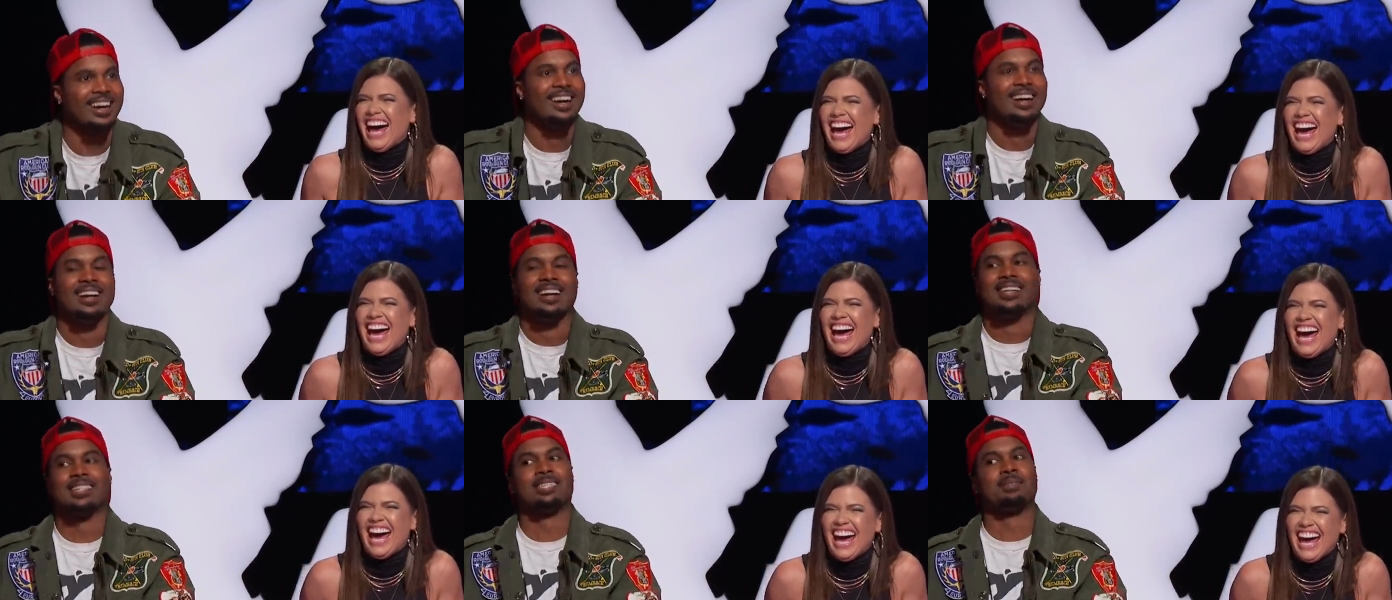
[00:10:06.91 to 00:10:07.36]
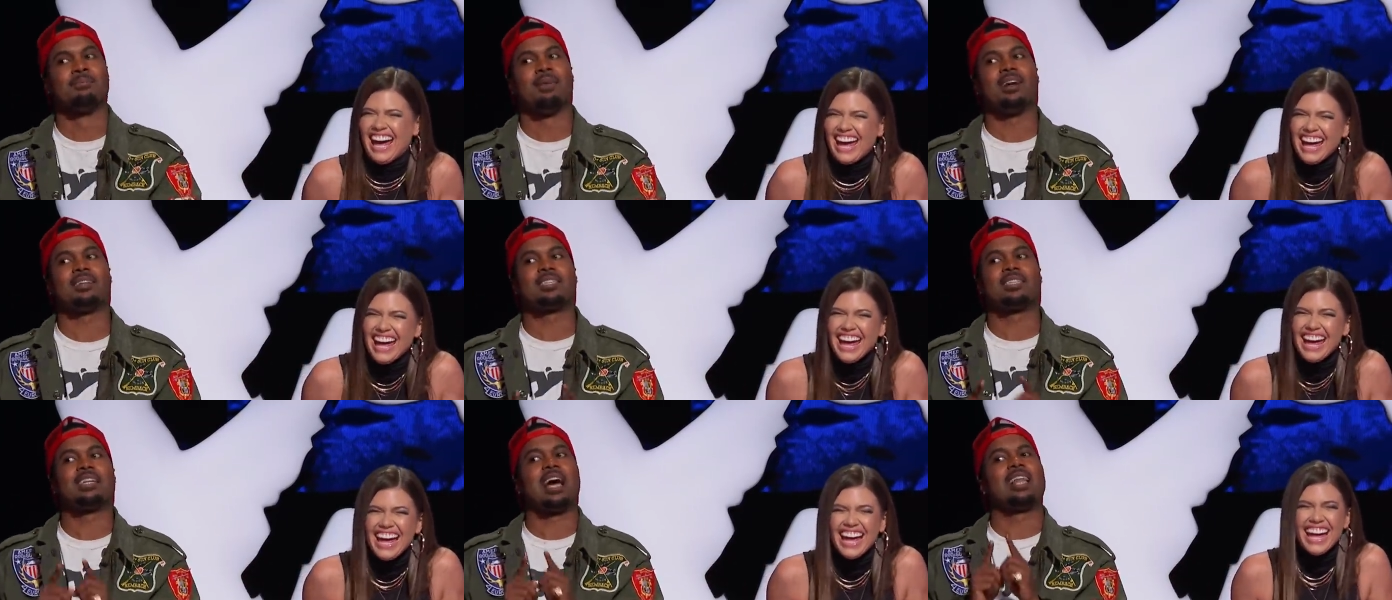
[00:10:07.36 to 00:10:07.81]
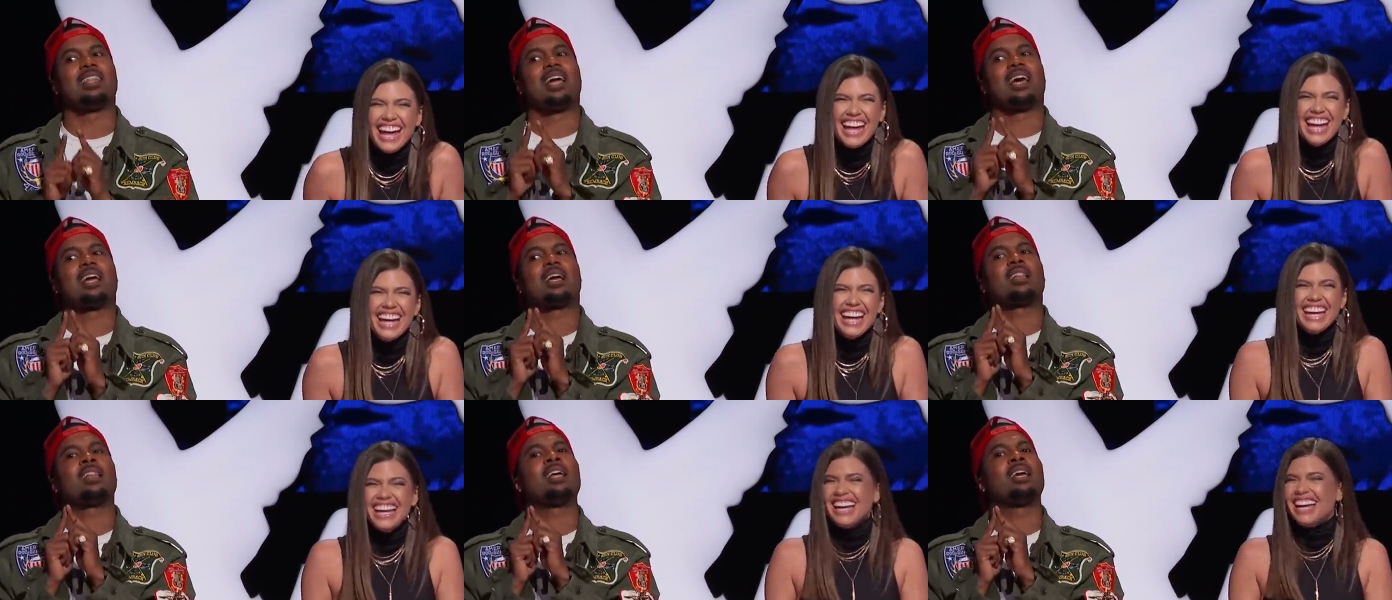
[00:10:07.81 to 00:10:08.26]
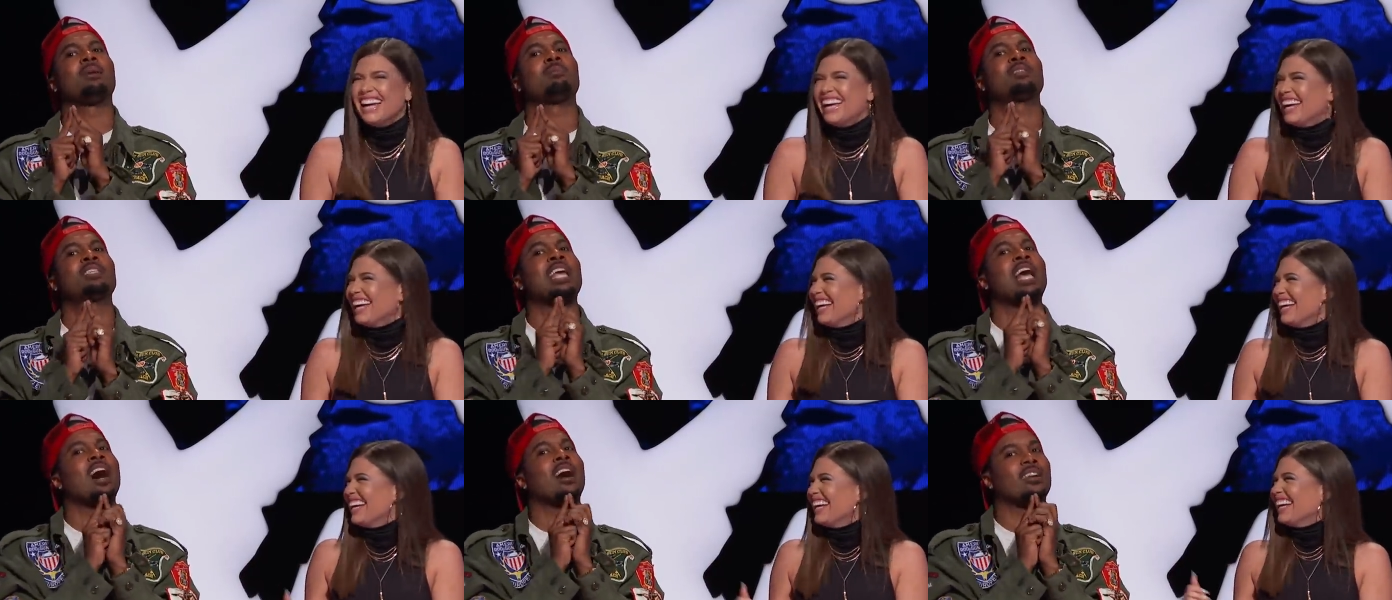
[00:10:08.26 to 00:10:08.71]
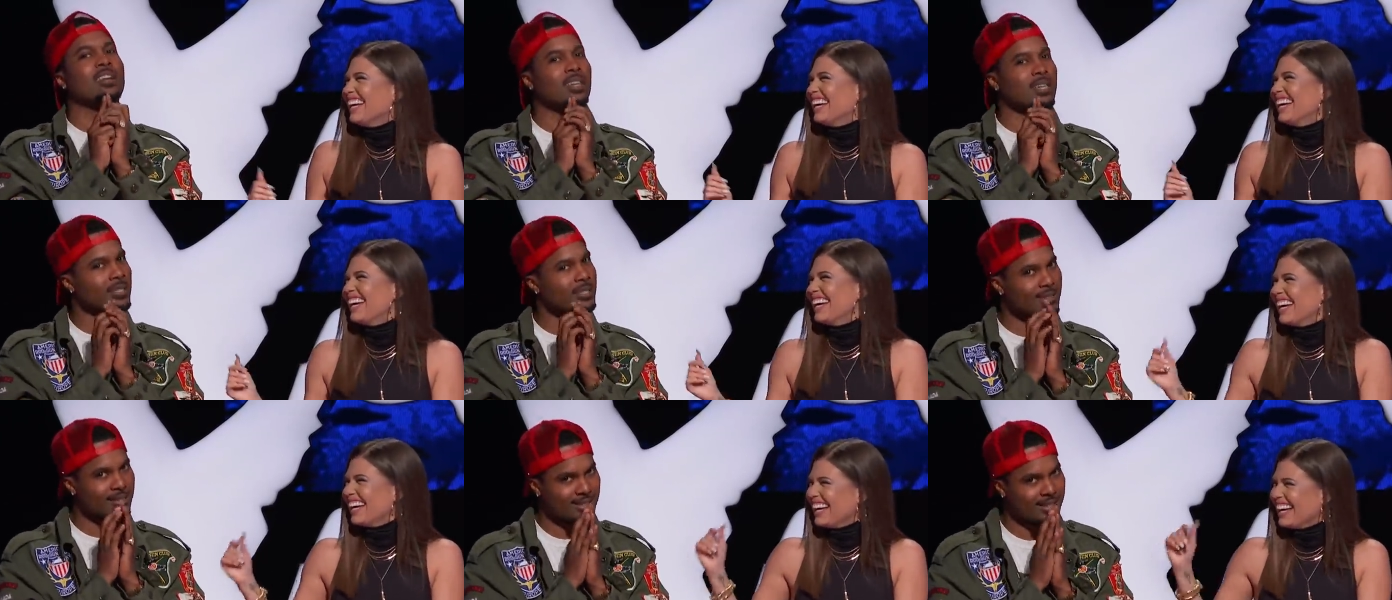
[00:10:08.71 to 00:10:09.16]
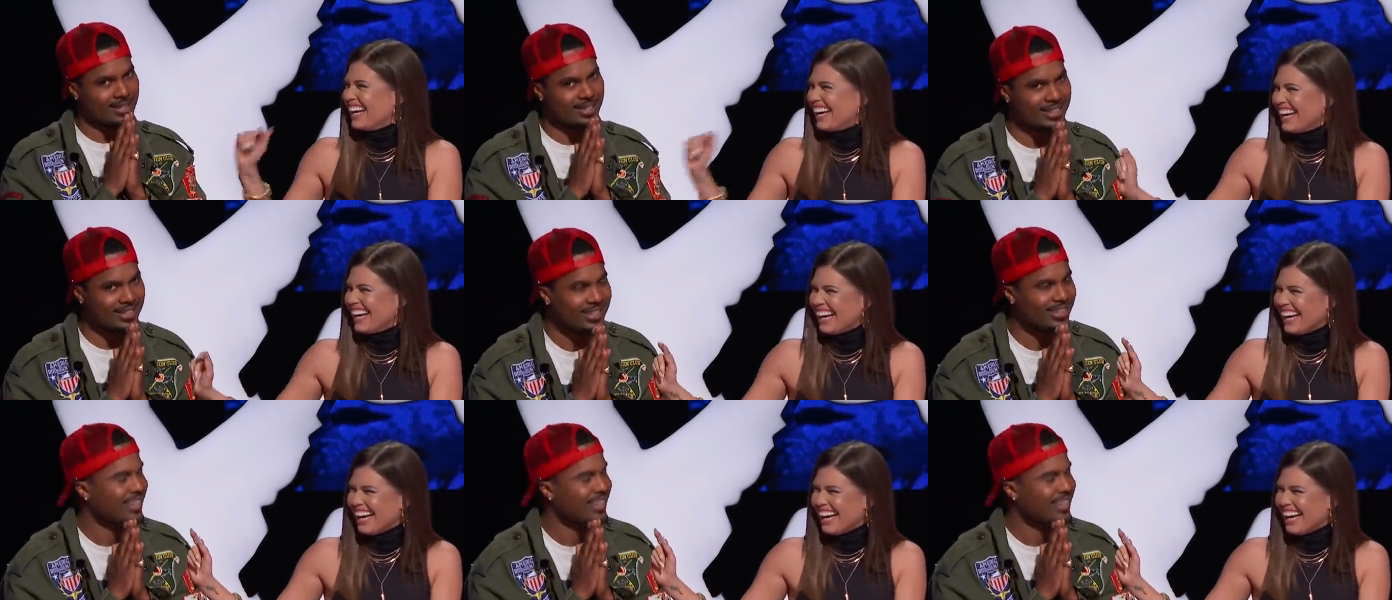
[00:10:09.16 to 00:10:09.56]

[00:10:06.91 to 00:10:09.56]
Speaker 1: as much as I like clam chowder. Yeah.